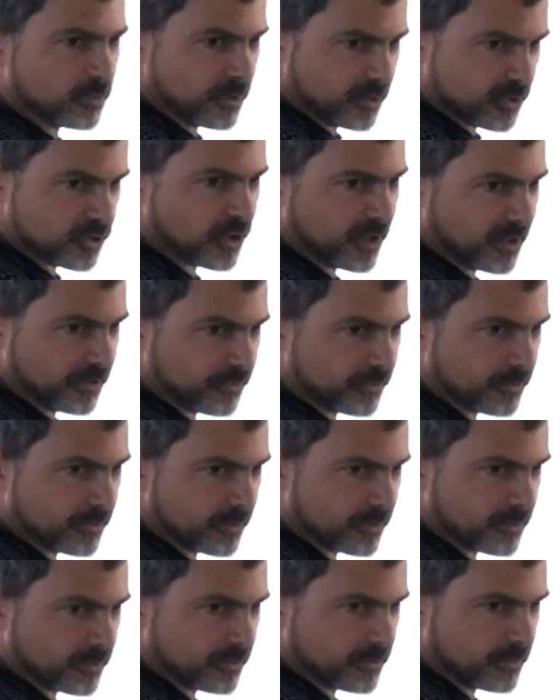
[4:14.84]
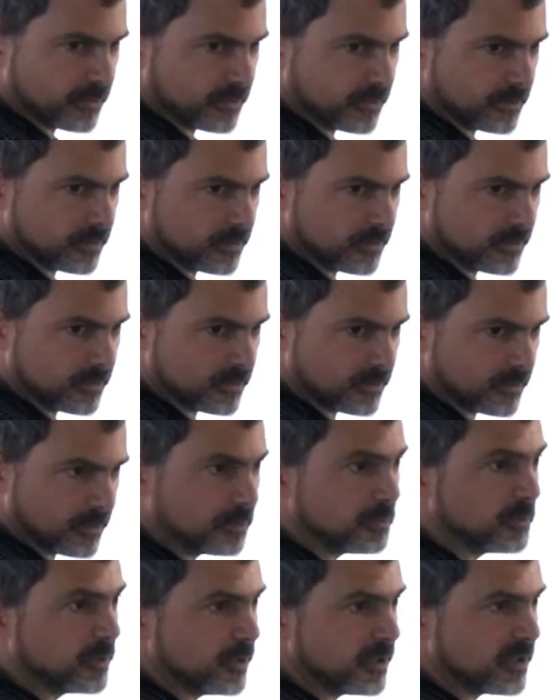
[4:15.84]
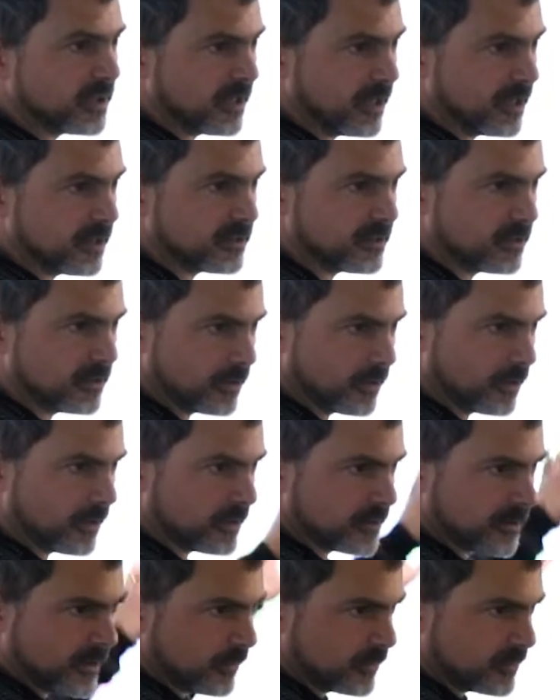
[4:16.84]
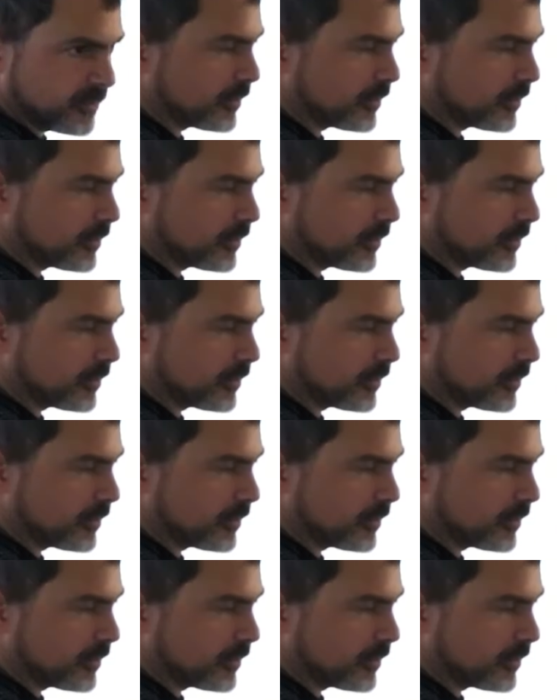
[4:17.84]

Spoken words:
to each other to communicate in, you know, in